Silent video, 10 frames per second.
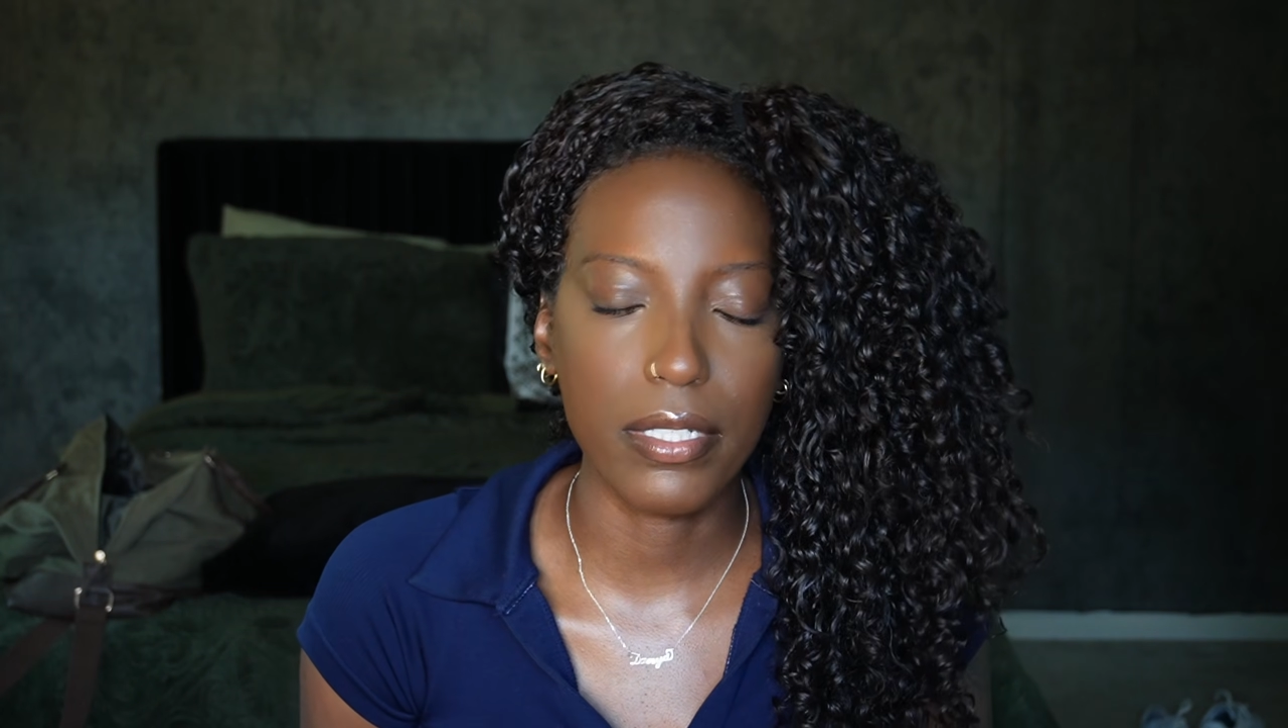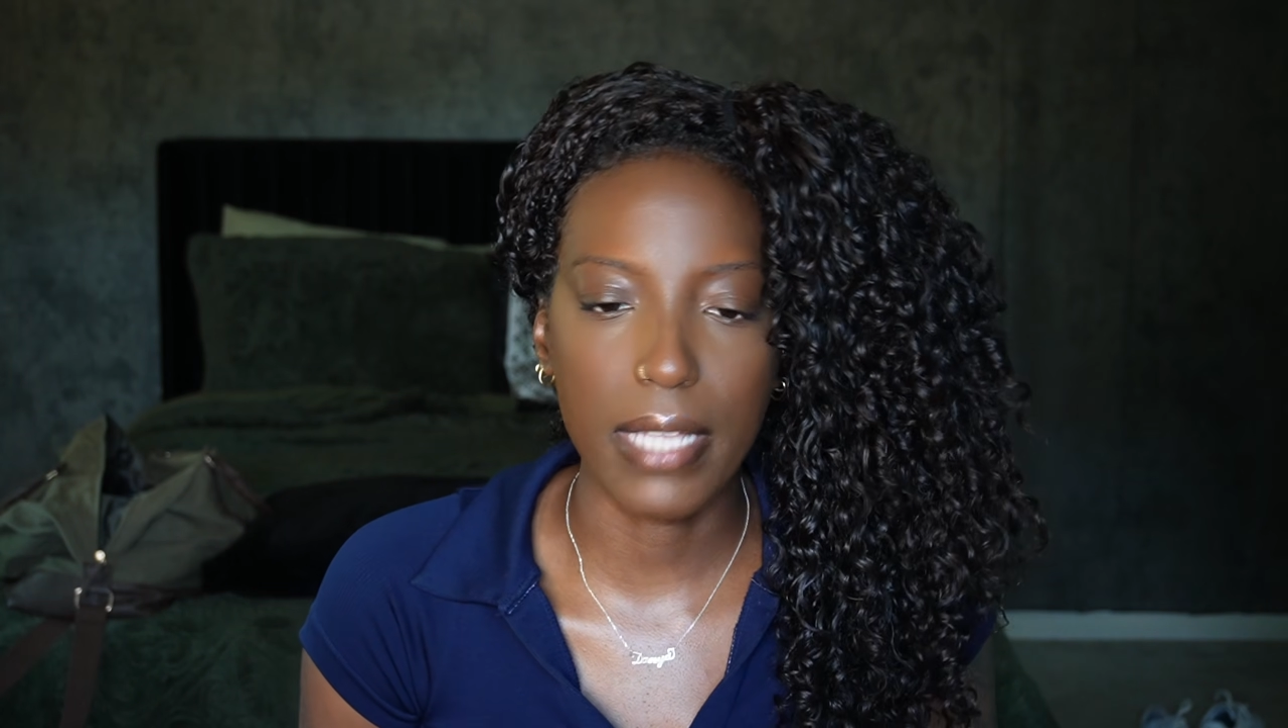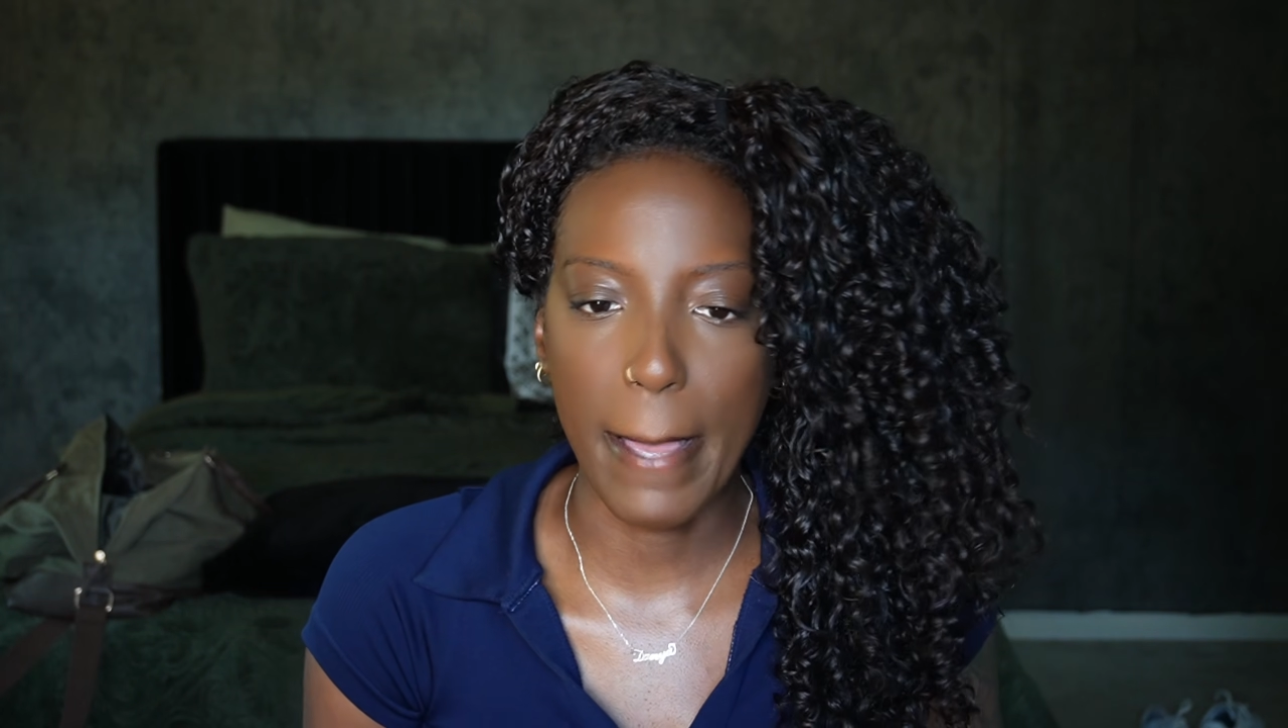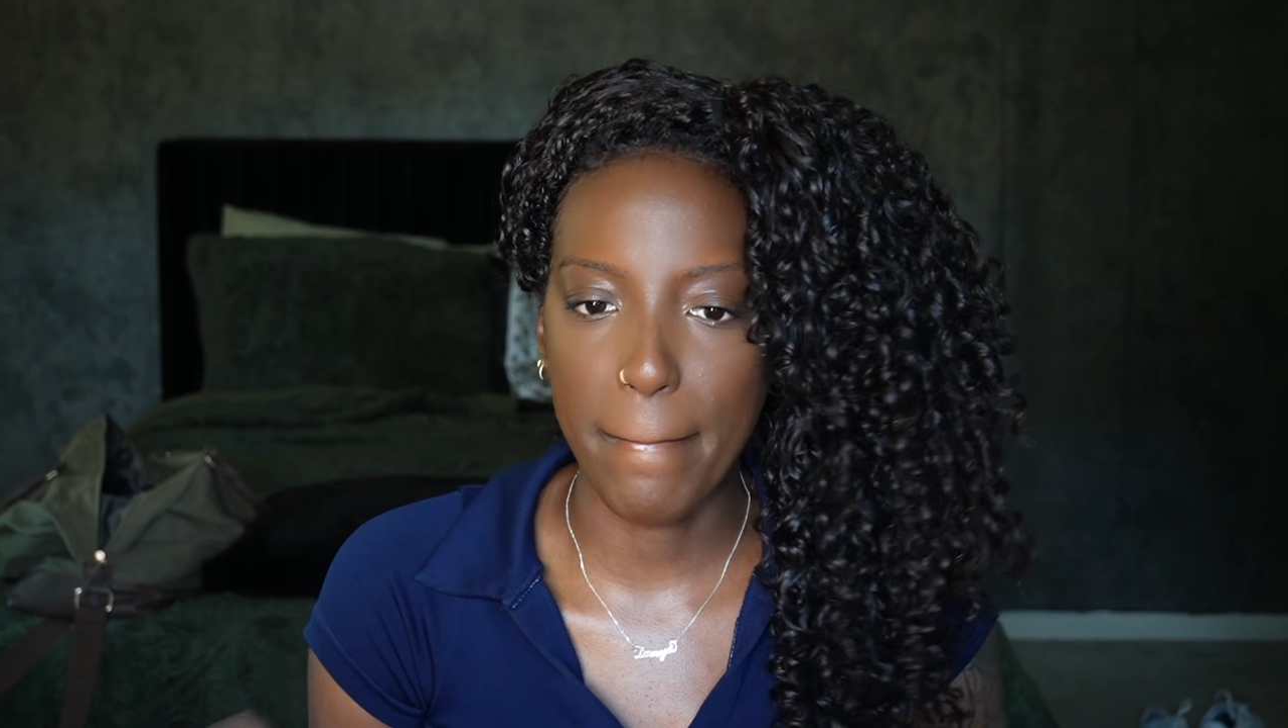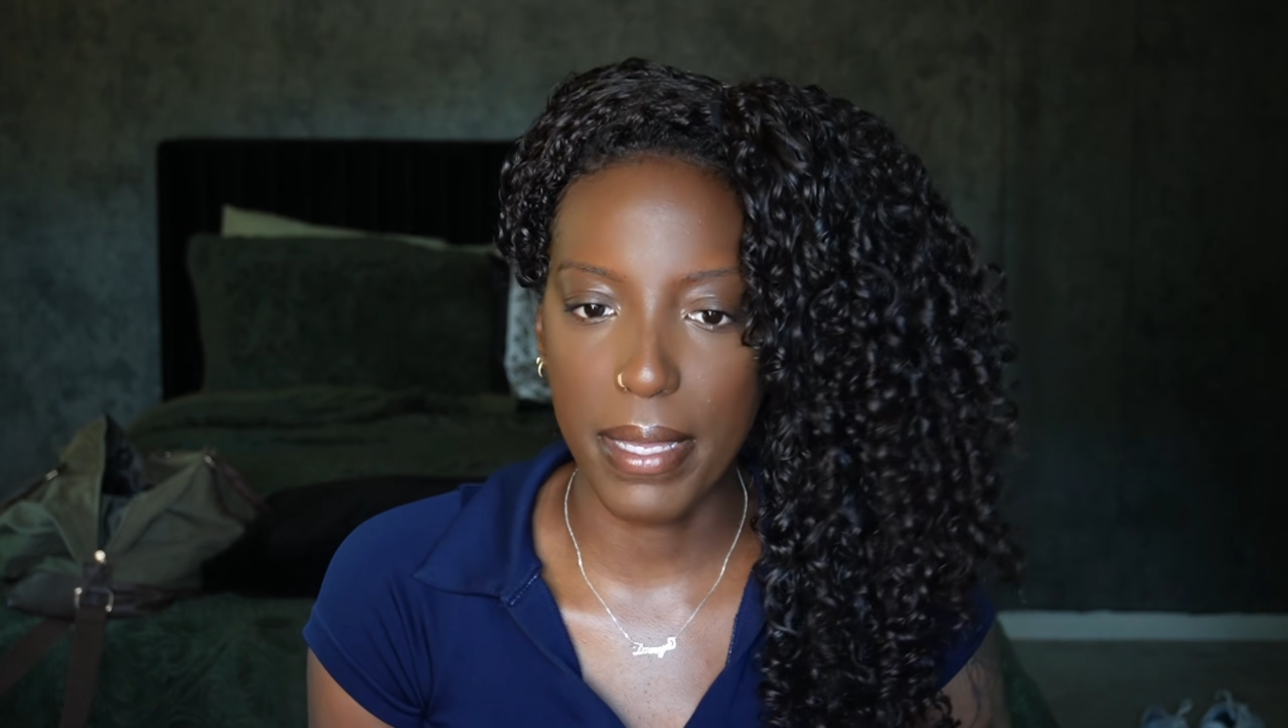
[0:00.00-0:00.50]

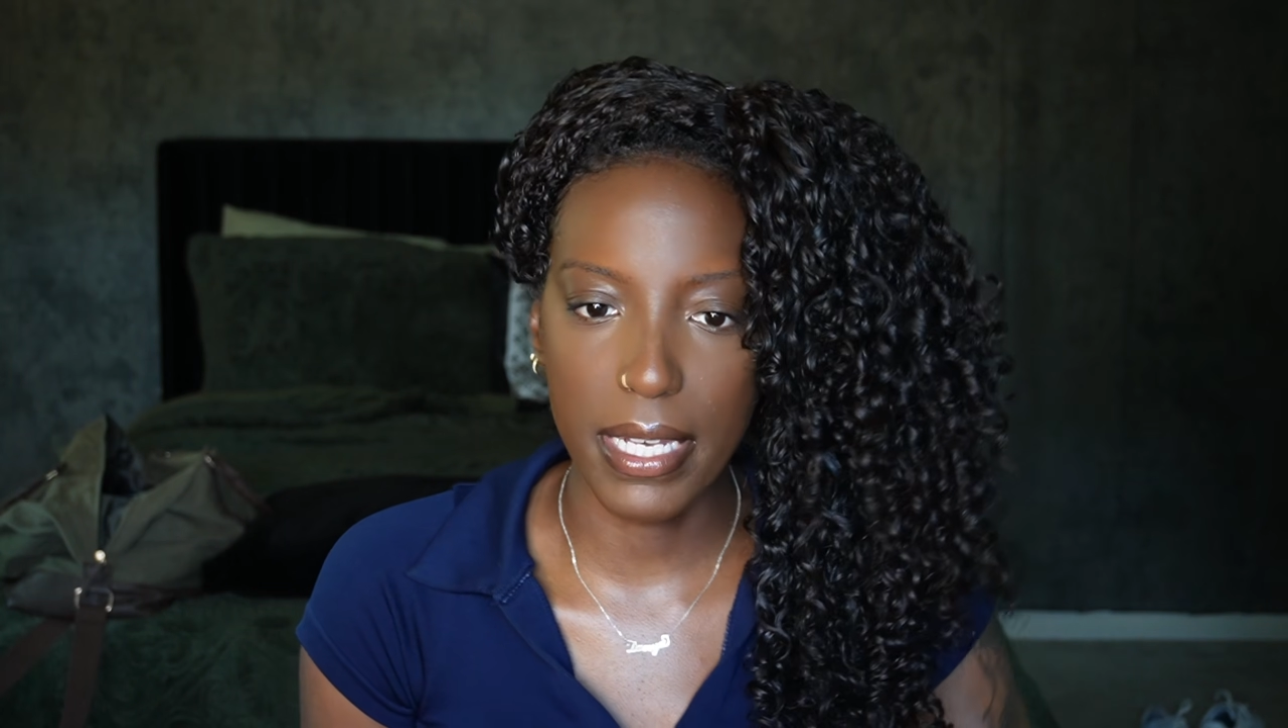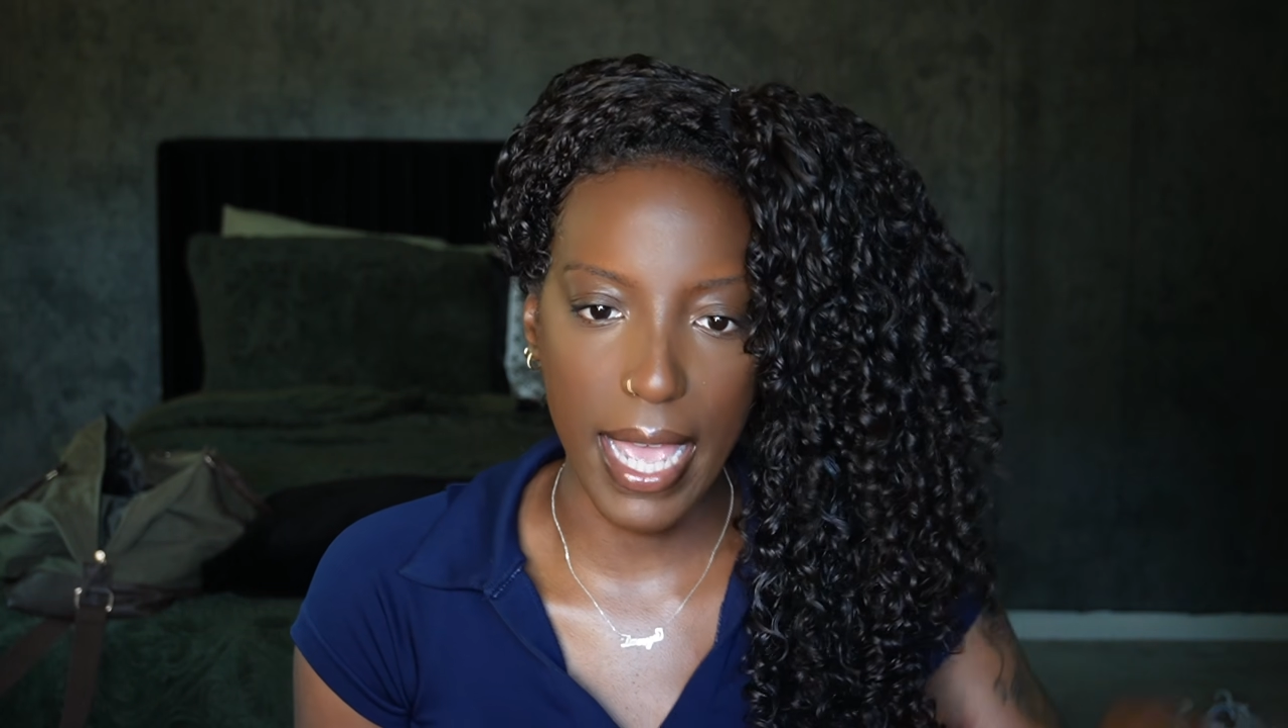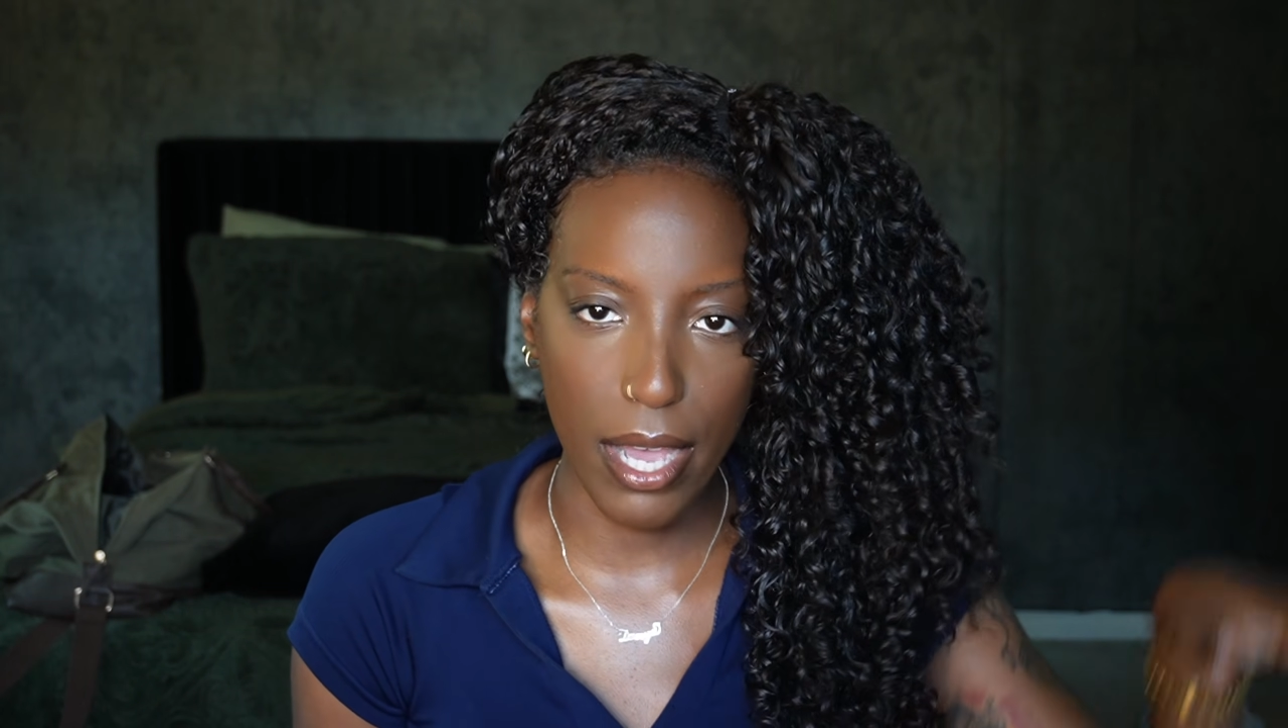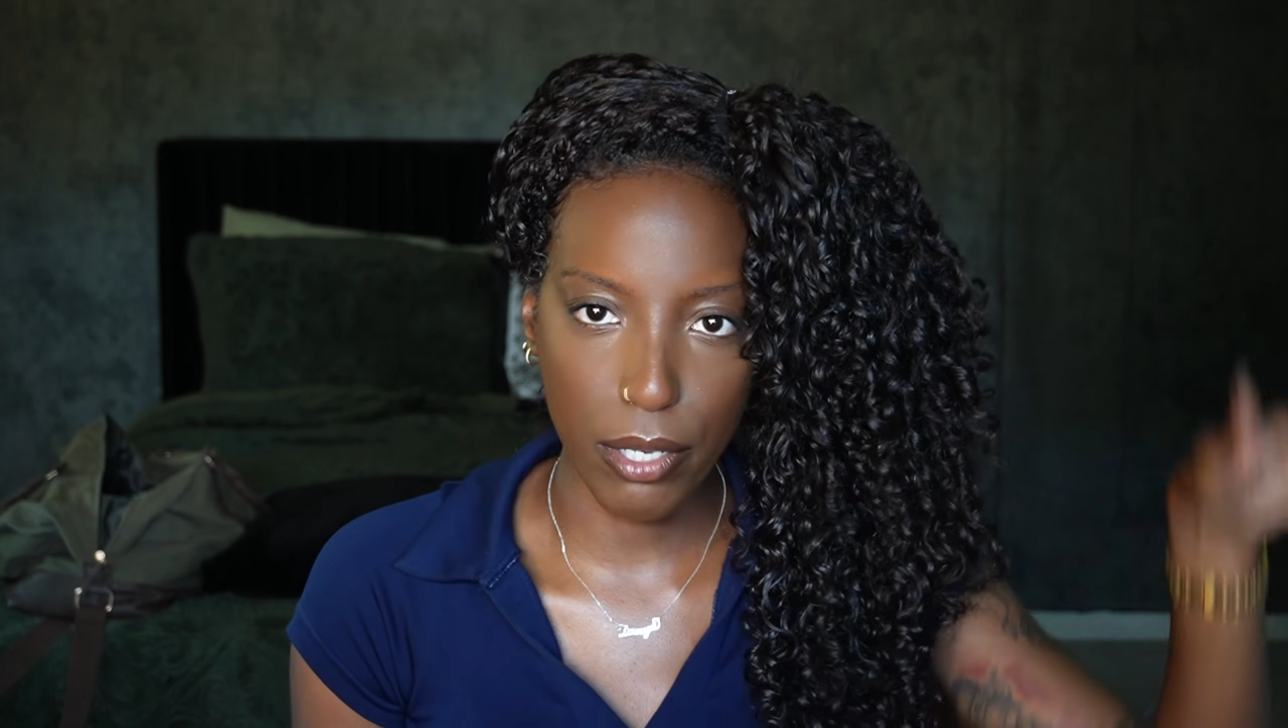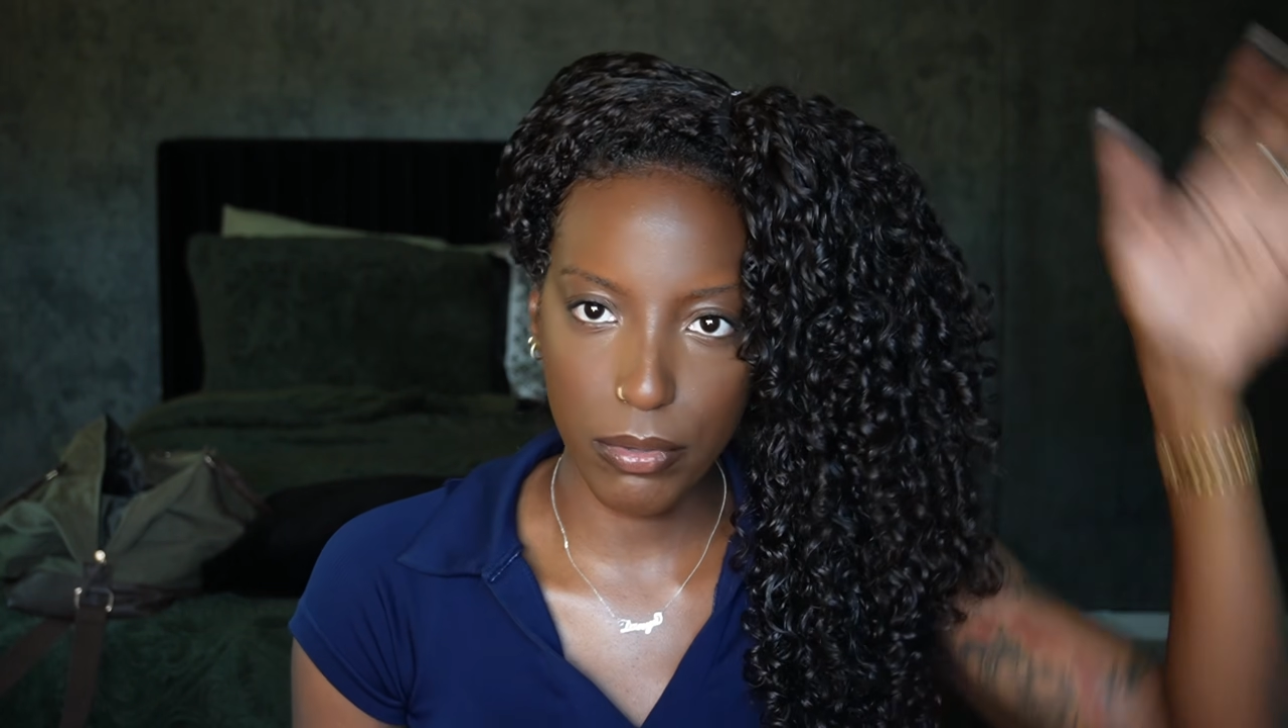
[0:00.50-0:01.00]
I've been
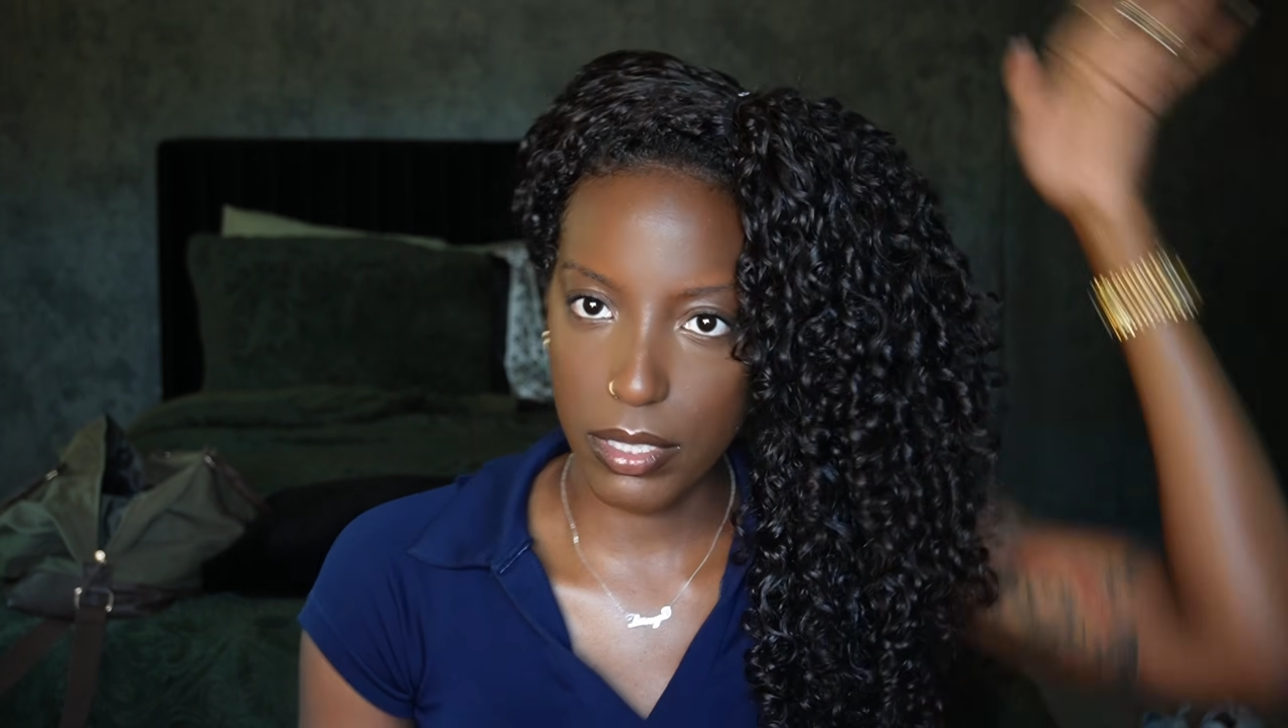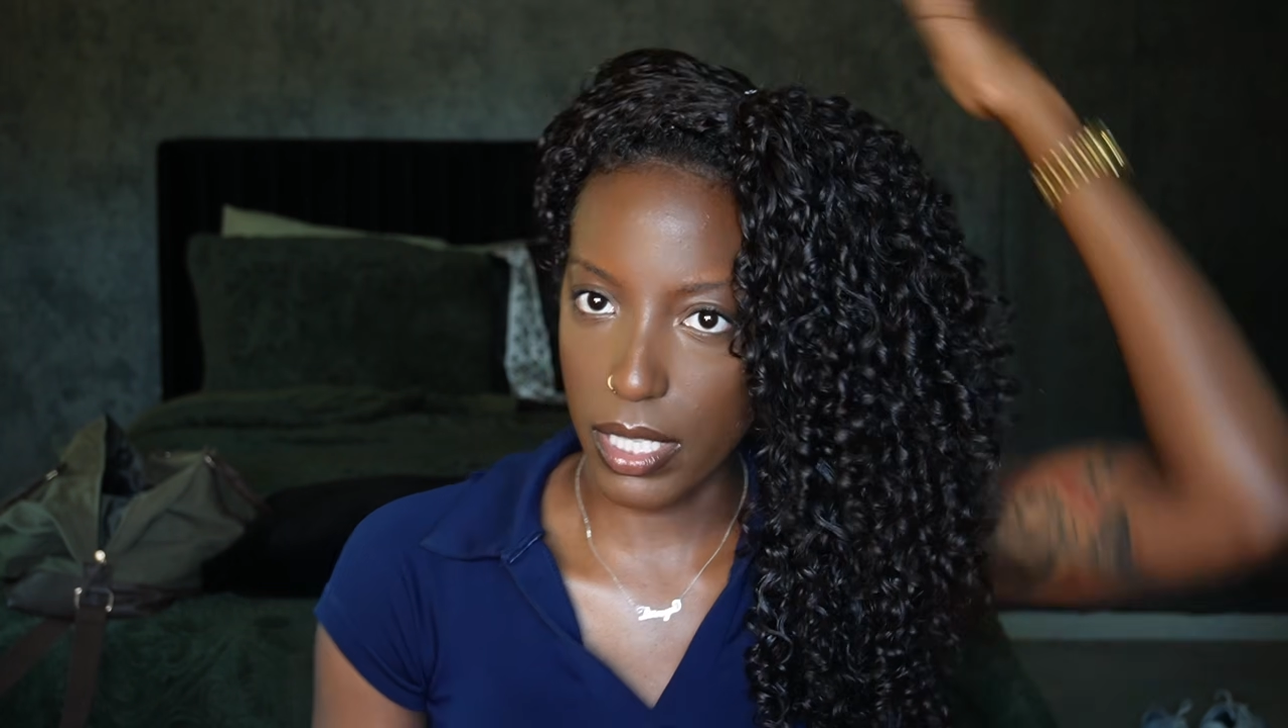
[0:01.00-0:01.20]
out